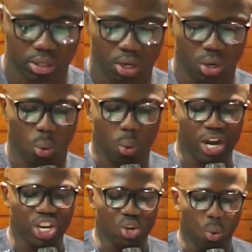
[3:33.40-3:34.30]
When
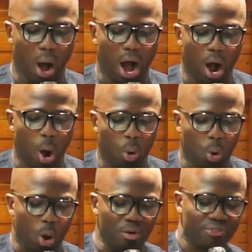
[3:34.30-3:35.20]
you are
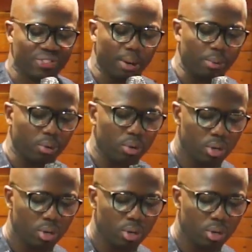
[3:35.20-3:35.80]
uncomfortable